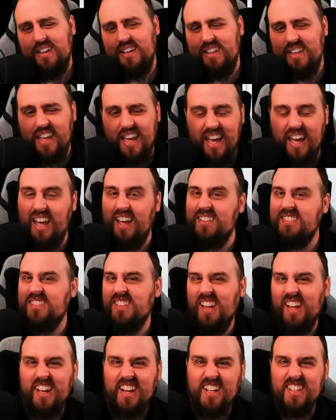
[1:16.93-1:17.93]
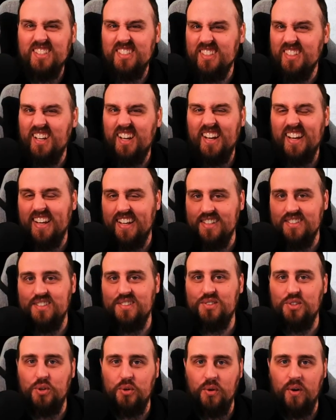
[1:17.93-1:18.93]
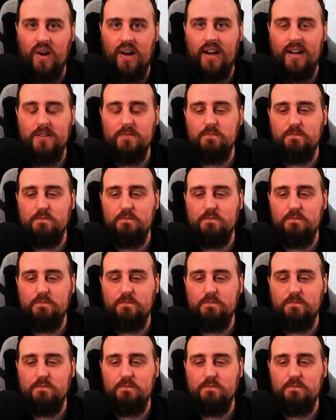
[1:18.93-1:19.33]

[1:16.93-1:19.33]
yeah, I guess it's all right.